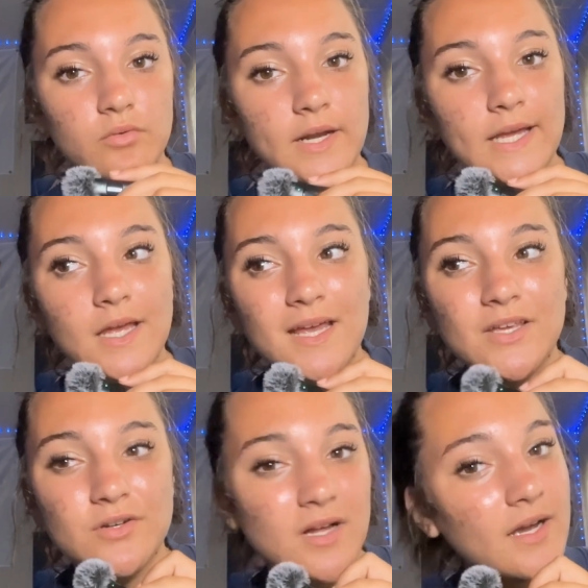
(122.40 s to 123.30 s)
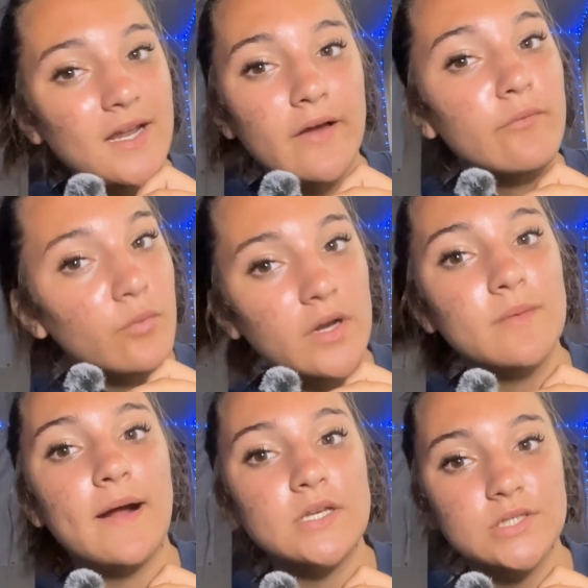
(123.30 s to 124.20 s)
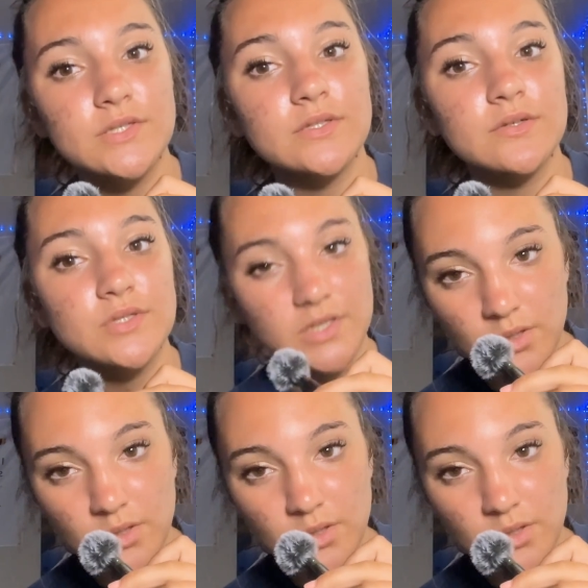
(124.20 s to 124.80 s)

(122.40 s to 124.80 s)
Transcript: right? You're not going to have 1 imaginary solution